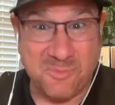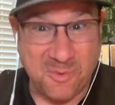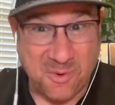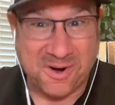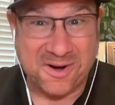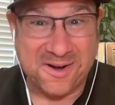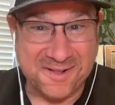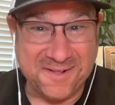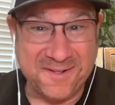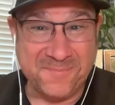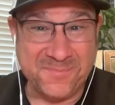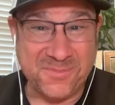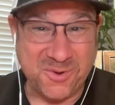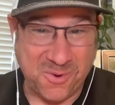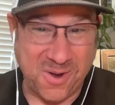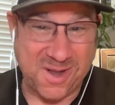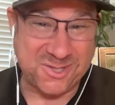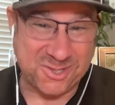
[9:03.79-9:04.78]
more
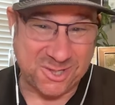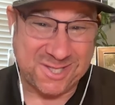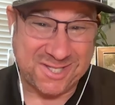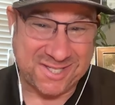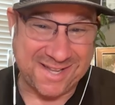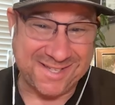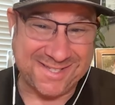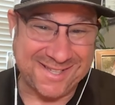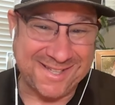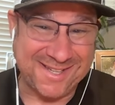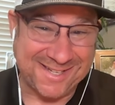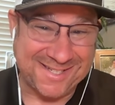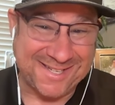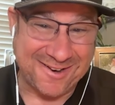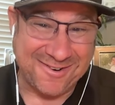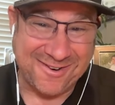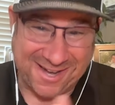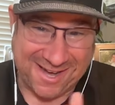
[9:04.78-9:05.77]
question sets in the
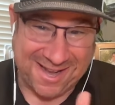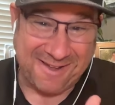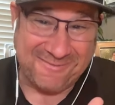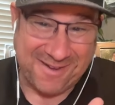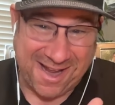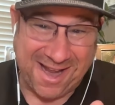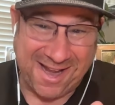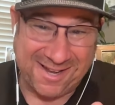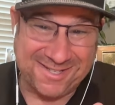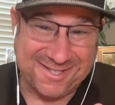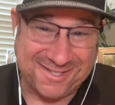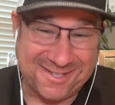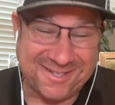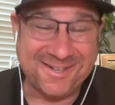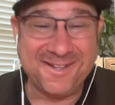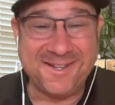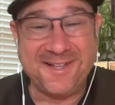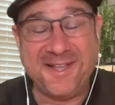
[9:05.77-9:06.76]
integrity game to
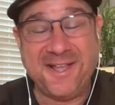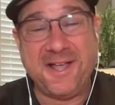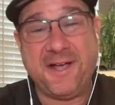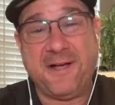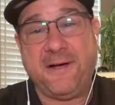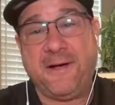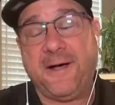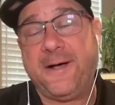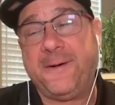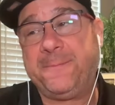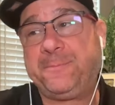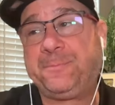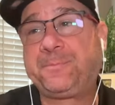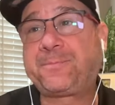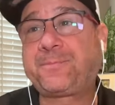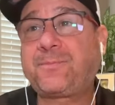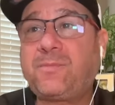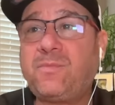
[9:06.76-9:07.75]
answer.
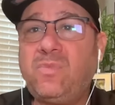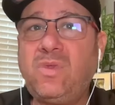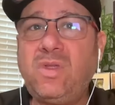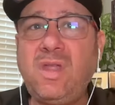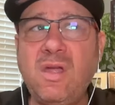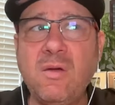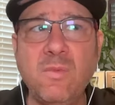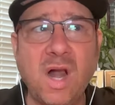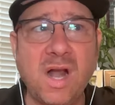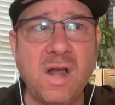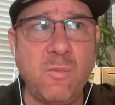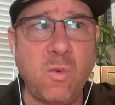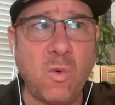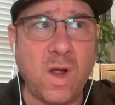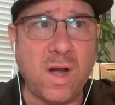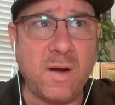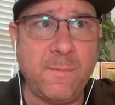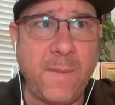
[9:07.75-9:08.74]
But
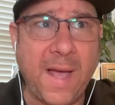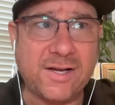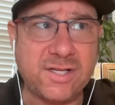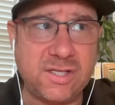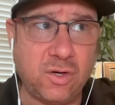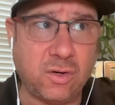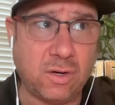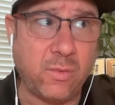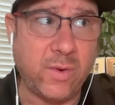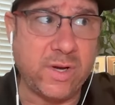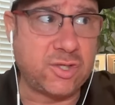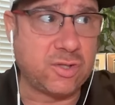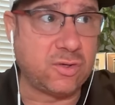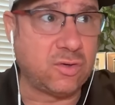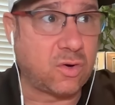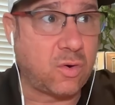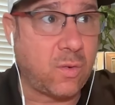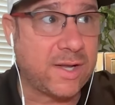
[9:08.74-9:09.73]
back to your
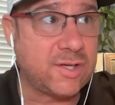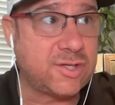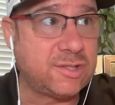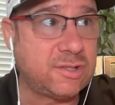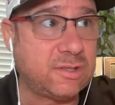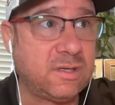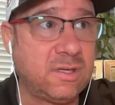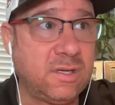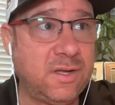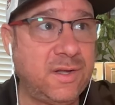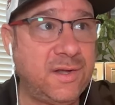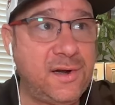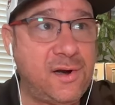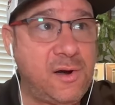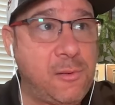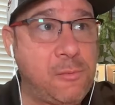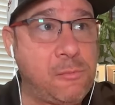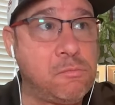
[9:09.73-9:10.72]
original question,
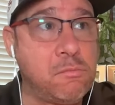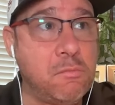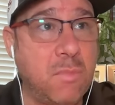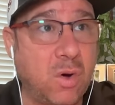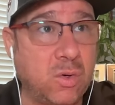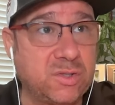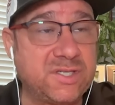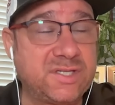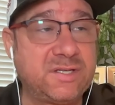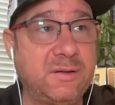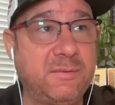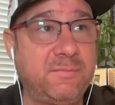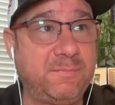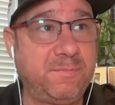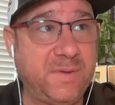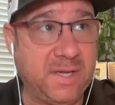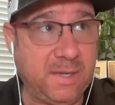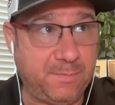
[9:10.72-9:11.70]
most
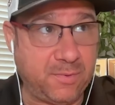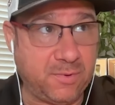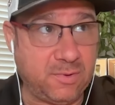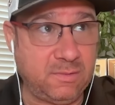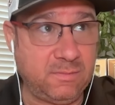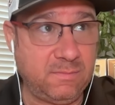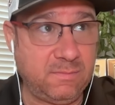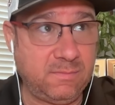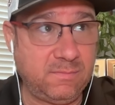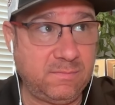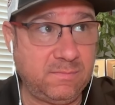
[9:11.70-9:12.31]
people